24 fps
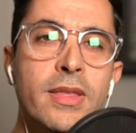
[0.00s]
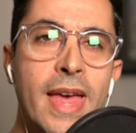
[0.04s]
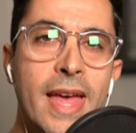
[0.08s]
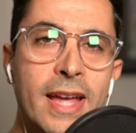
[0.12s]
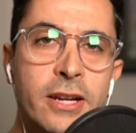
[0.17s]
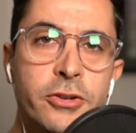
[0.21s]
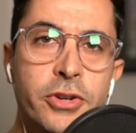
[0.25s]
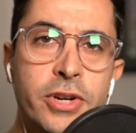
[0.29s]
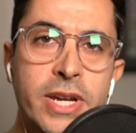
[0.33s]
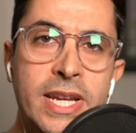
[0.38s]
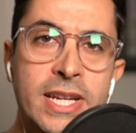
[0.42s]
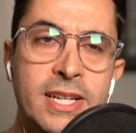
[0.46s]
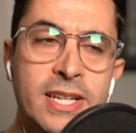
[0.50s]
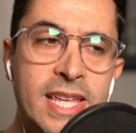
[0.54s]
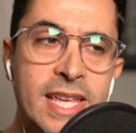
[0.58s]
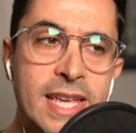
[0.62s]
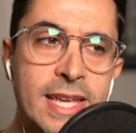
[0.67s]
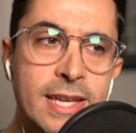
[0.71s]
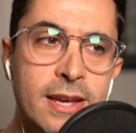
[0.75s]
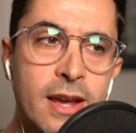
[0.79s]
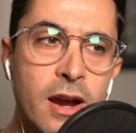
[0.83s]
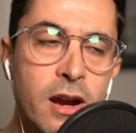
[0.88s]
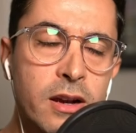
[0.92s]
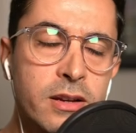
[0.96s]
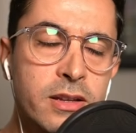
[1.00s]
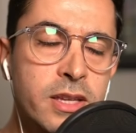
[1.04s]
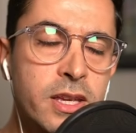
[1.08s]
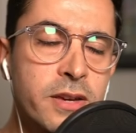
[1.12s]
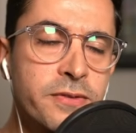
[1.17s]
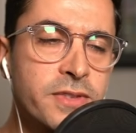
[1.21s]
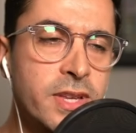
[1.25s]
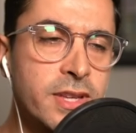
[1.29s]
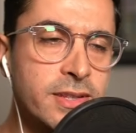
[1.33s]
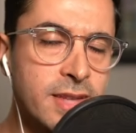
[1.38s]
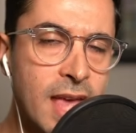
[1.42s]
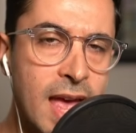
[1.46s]
that green keycard
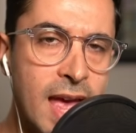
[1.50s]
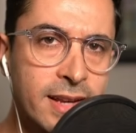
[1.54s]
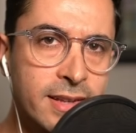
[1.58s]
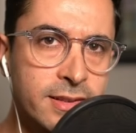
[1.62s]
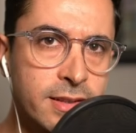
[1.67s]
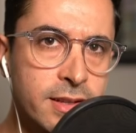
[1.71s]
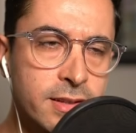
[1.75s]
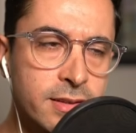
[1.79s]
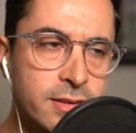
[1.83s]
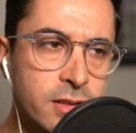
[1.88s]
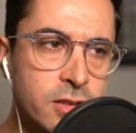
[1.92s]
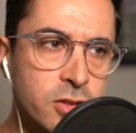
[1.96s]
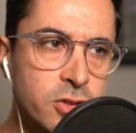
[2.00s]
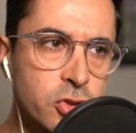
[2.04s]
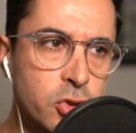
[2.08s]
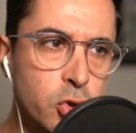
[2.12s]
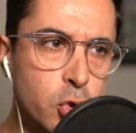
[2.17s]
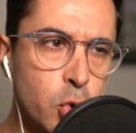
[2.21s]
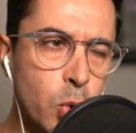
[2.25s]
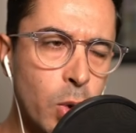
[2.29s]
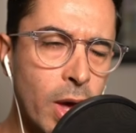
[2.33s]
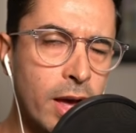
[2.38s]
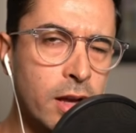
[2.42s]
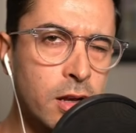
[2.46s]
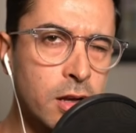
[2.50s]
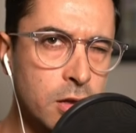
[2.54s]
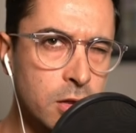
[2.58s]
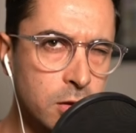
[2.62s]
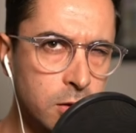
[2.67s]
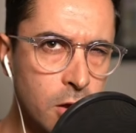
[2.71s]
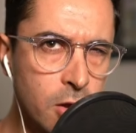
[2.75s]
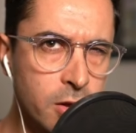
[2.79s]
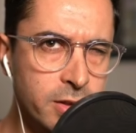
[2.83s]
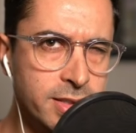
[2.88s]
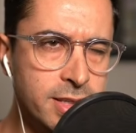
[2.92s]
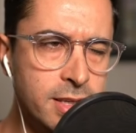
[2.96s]
gives us access into a
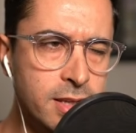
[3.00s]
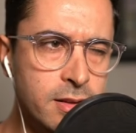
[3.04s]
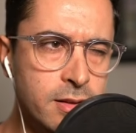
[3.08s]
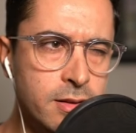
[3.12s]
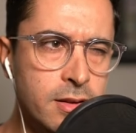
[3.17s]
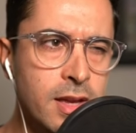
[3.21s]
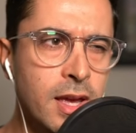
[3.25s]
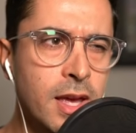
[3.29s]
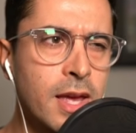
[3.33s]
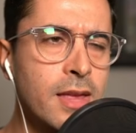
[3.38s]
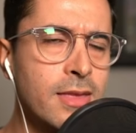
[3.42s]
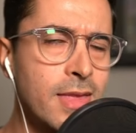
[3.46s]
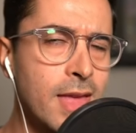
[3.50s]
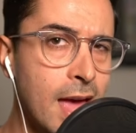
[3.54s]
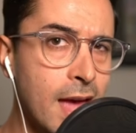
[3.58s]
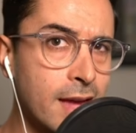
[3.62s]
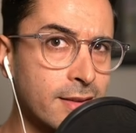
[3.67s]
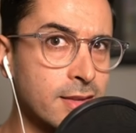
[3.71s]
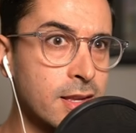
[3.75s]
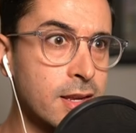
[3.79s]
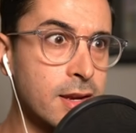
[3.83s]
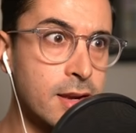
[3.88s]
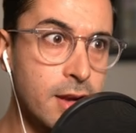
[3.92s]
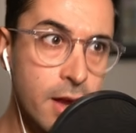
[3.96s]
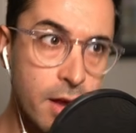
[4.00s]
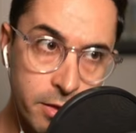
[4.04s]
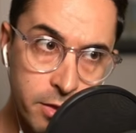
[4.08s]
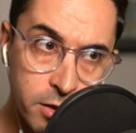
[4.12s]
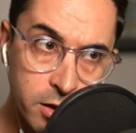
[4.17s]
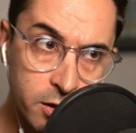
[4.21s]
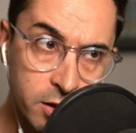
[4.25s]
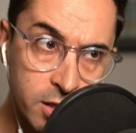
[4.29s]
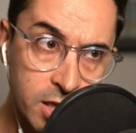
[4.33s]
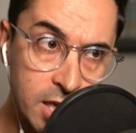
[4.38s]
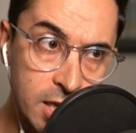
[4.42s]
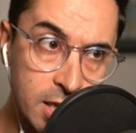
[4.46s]
closet that has
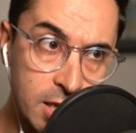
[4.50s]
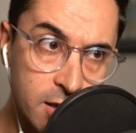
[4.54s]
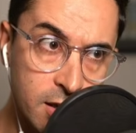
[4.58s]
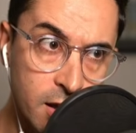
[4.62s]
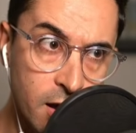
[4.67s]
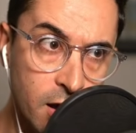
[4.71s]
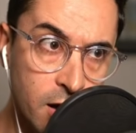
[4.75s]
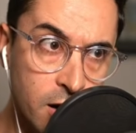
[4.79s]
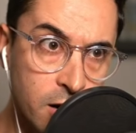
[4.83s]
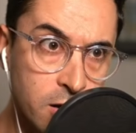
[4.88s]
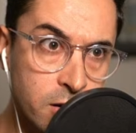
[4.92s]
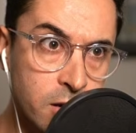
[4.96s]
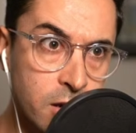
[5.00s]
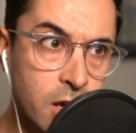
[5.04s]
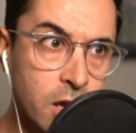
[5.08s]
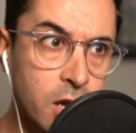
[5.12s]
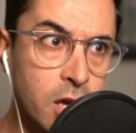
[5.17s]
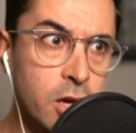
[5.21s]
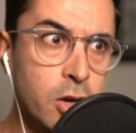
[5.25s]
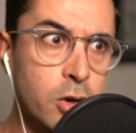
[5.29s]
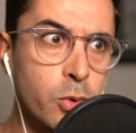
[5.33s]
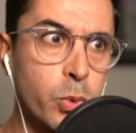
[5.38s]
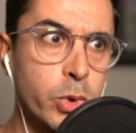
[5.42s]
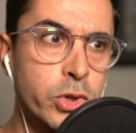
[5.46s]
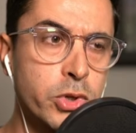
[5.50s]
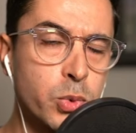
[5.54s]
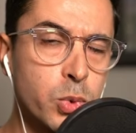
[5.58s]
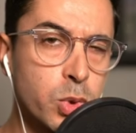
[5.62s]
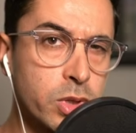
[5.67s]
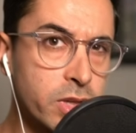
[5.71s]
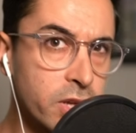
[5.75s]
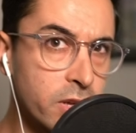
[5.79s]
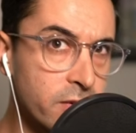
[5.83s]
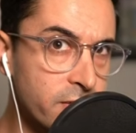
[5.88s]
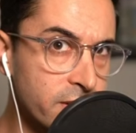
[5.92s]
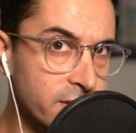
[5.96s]
another keycard which
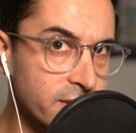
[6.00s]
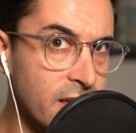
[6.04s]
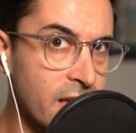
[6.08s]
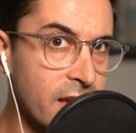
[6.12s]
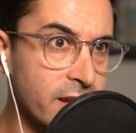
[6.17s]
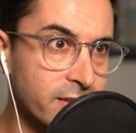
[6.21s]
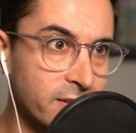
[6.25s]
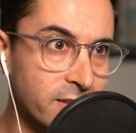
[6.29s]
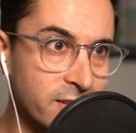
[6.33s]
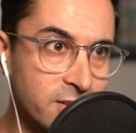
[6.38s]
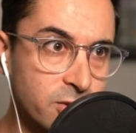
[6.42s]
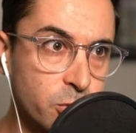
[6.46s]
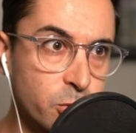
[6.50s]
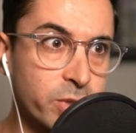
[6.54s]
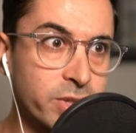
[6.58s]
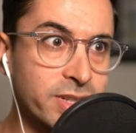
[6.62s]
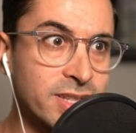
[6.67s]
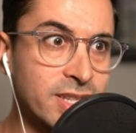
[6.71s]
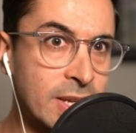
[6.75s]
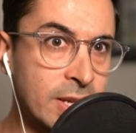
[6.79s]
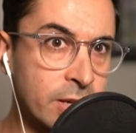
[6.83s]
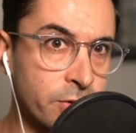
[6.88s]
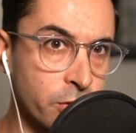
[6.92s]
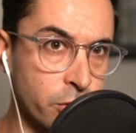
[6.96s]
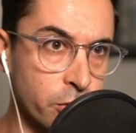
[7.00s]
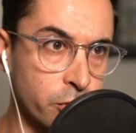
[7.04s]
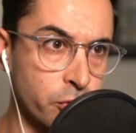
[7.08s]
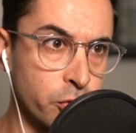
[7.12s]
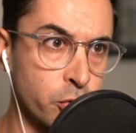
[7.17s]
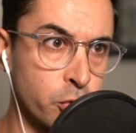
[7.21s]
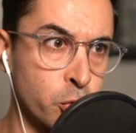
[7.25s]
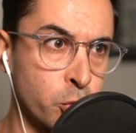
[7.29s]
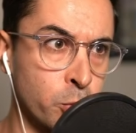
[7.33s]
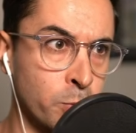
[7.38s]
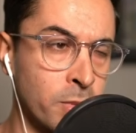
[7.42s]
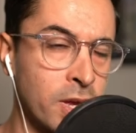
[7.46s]
will give us access to a secret
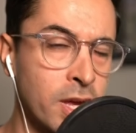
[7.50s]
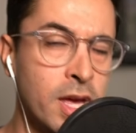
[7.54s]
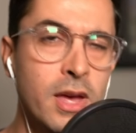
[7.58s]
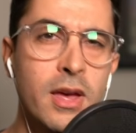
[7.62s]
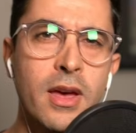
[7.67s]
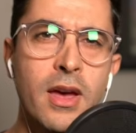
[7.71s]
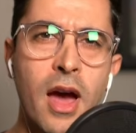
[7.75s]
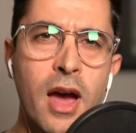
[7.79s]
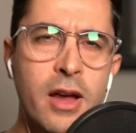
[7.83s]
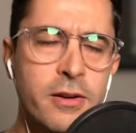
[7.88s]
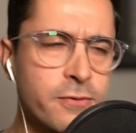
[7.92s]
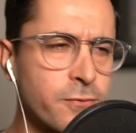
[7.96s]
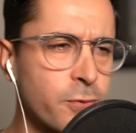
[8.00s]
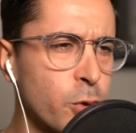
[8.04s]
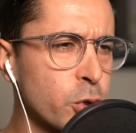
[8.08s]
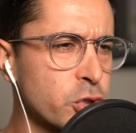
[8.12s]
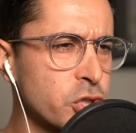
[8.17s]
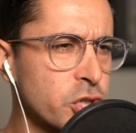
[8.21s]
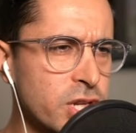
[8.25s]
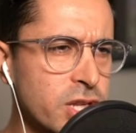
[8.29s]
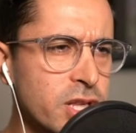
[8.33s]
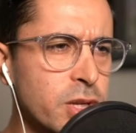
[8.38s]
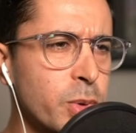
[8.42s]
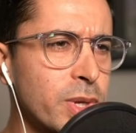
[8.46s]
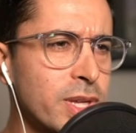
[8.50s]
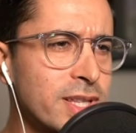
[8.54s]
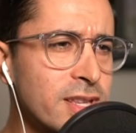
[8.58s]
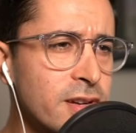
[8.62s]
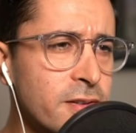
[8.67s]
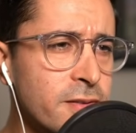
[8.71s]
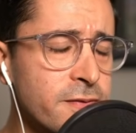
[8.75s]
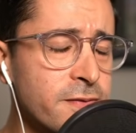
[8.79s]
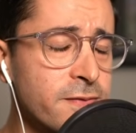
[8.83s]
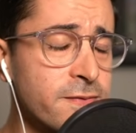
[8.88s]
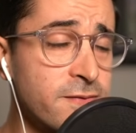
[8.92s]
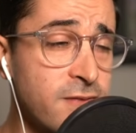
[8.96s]
room. Unfortunately, we
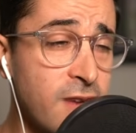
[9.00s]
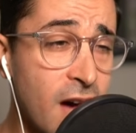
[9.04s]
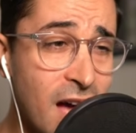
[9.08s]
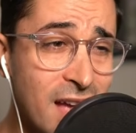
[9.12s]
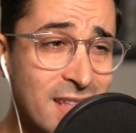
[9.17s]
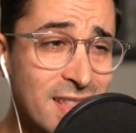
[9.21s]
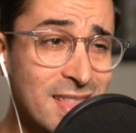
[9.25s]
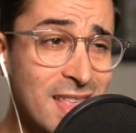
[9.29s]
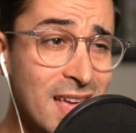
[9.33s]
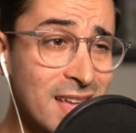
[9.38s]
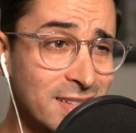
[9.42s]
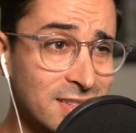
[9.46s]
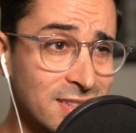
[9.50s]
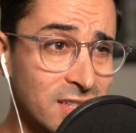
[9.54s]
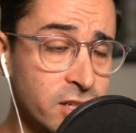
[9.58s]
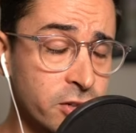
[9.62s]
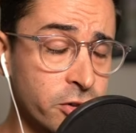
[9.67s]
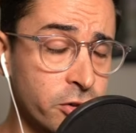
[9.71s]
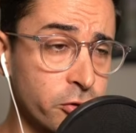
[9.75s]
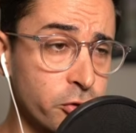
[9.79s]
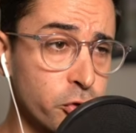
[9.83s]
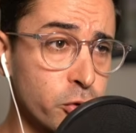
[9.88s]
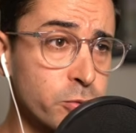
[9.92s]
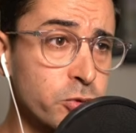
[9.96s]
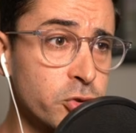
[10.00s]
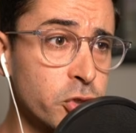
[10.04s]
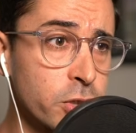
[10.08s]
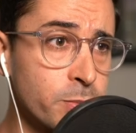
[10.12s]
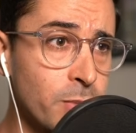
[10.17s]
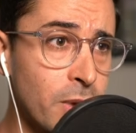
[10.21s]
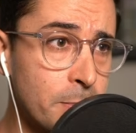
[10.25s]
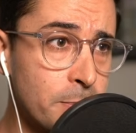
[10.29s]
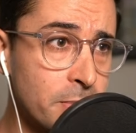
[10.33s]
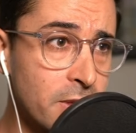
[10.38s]
didn't find that secret room during my